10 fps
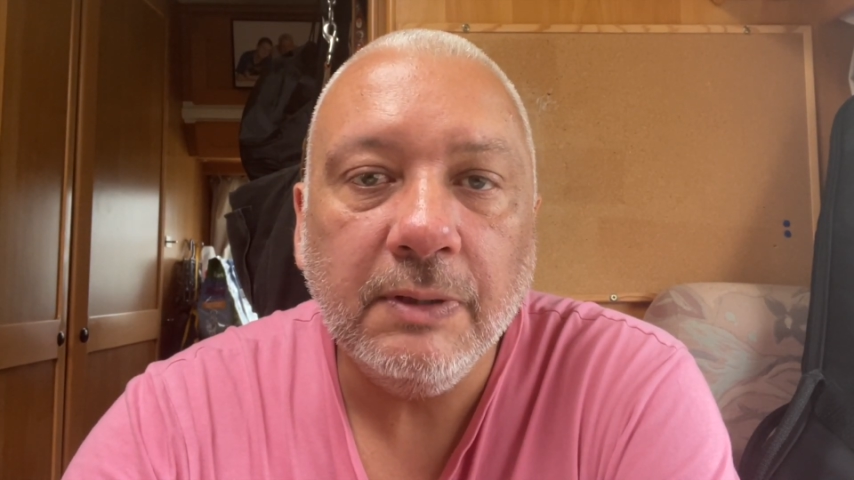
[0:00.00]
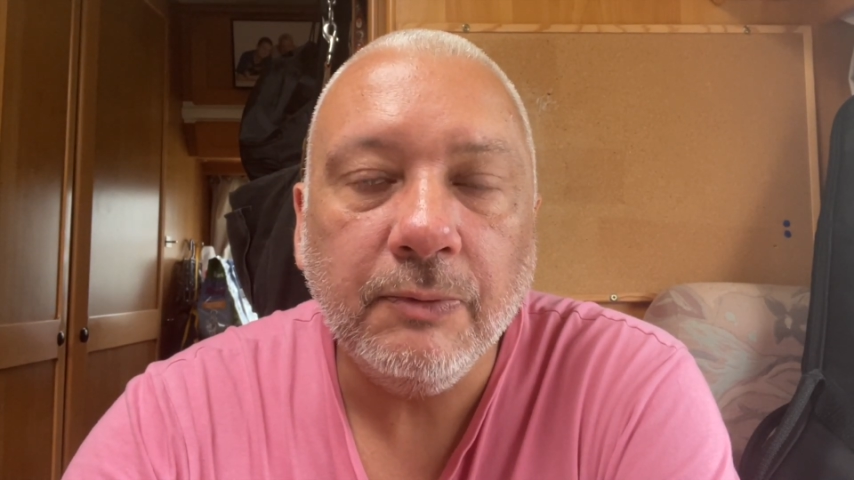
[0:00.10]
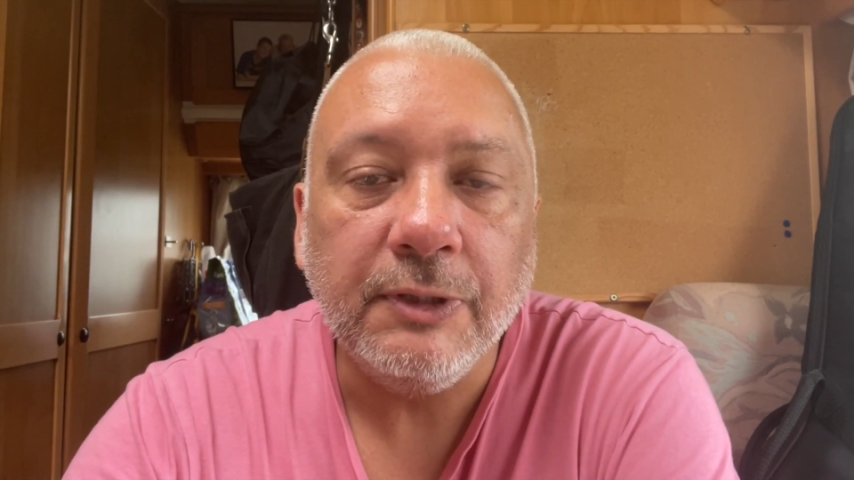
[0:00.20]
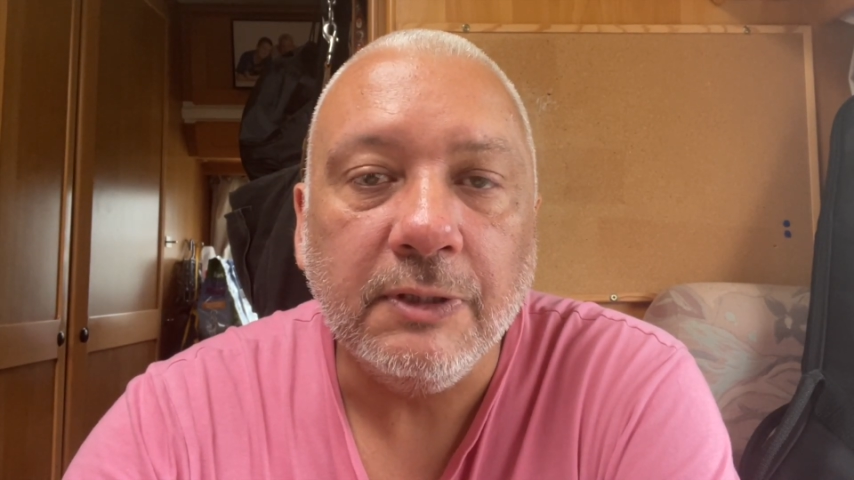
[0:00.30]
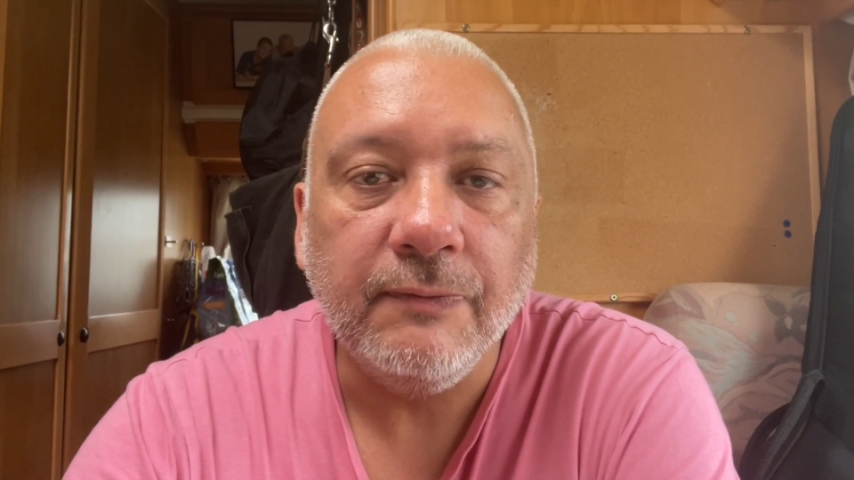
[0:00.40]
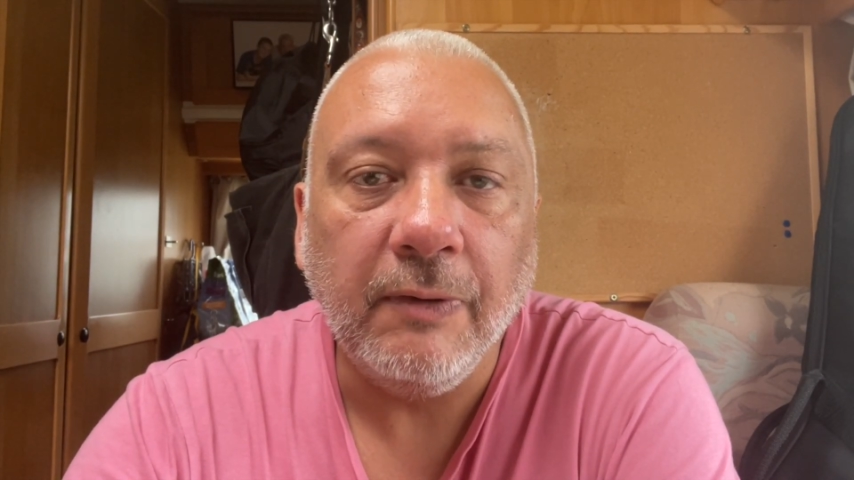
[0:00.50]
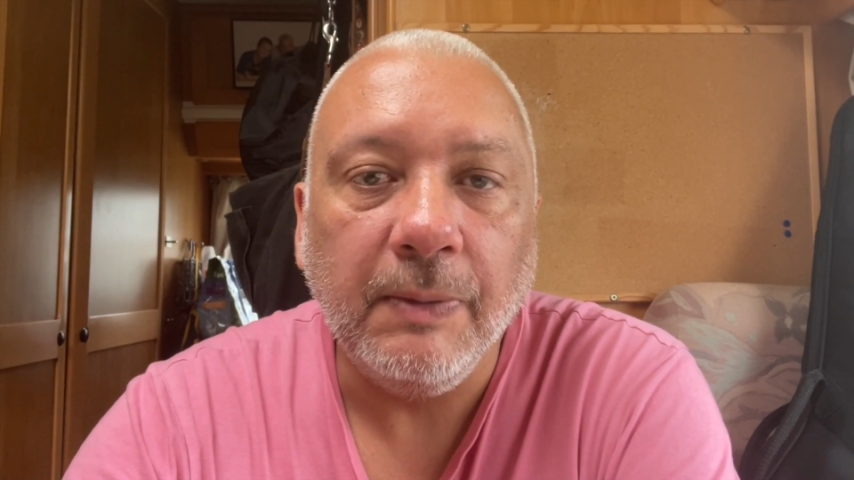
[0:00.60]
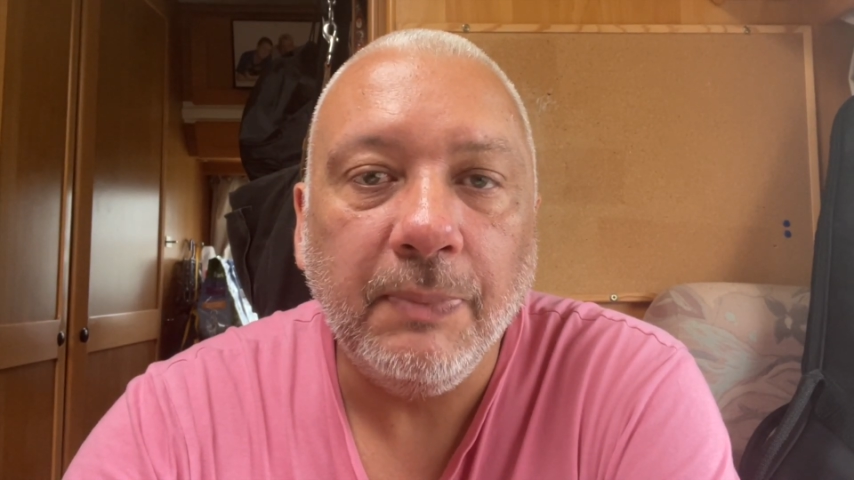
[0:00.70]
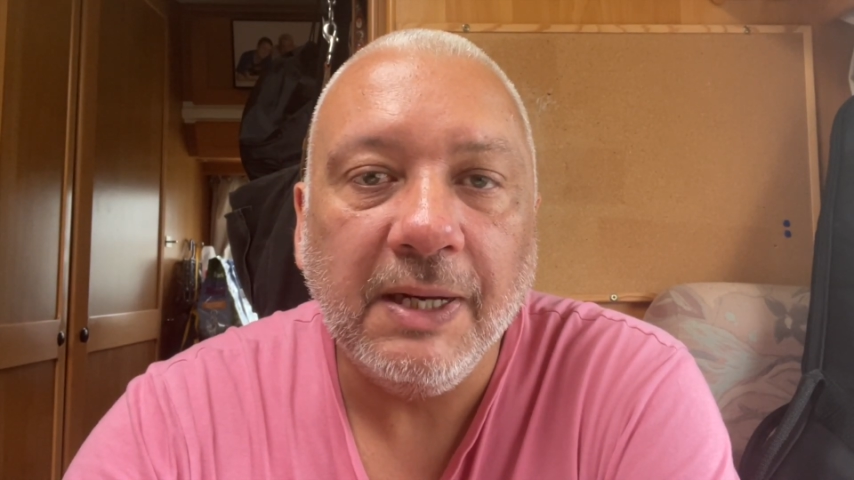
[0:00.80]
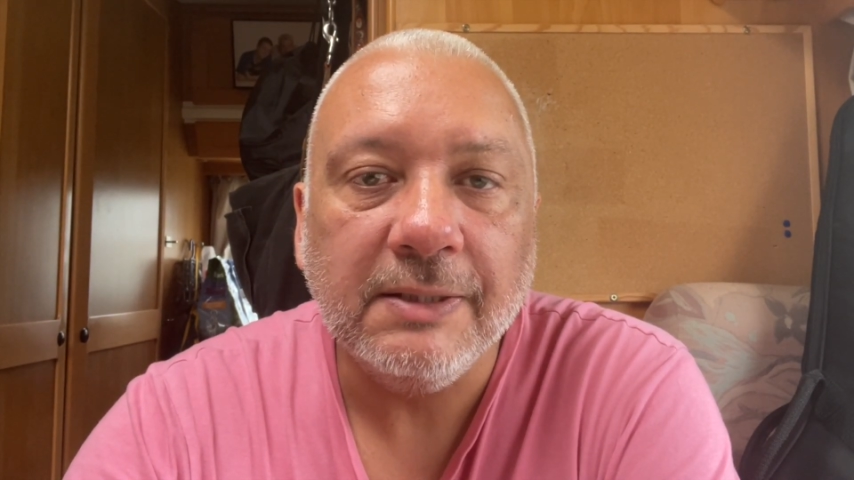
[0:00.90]
which is very
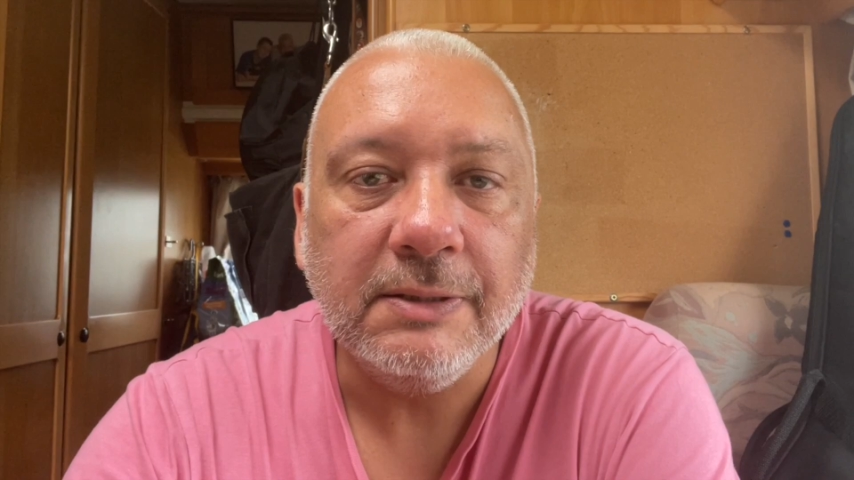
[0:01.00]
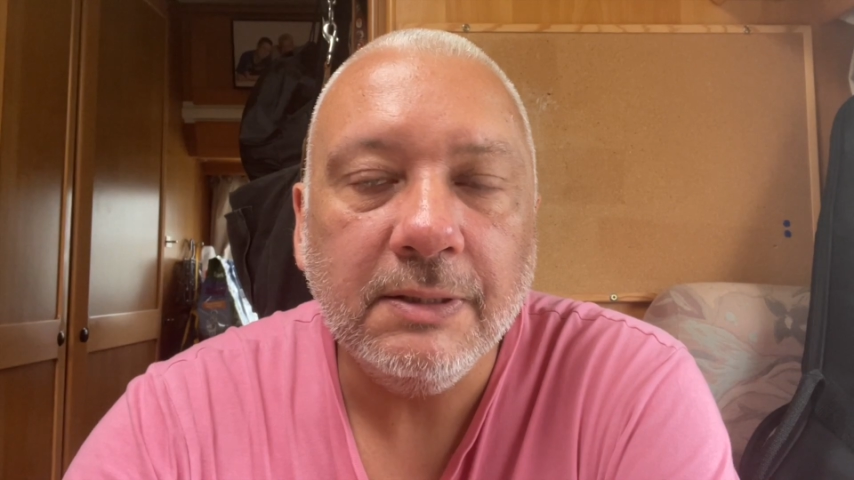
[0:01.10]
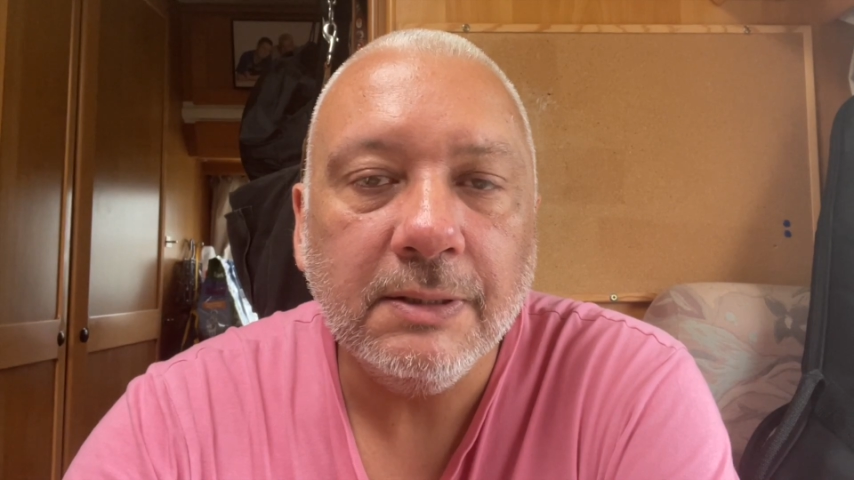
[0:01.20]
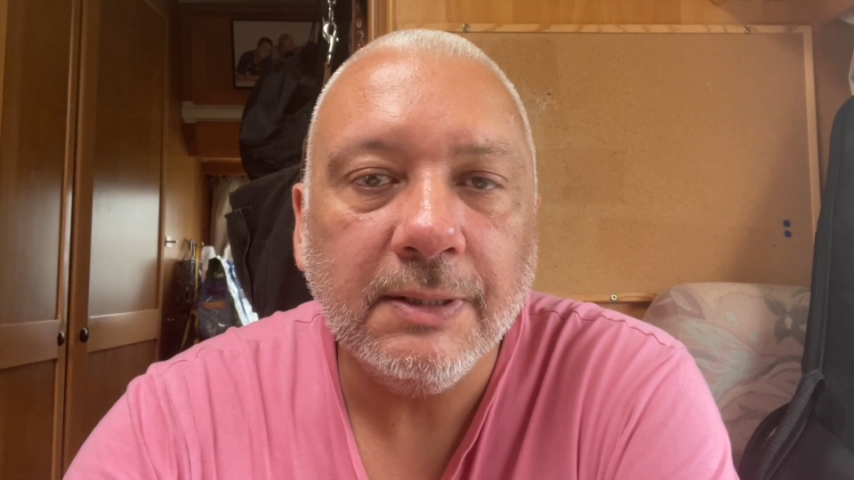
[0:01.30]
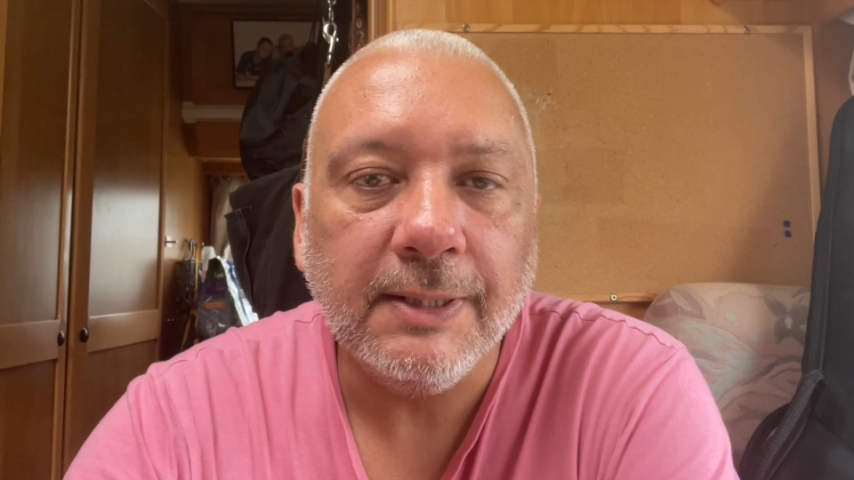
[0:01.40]
pleasant.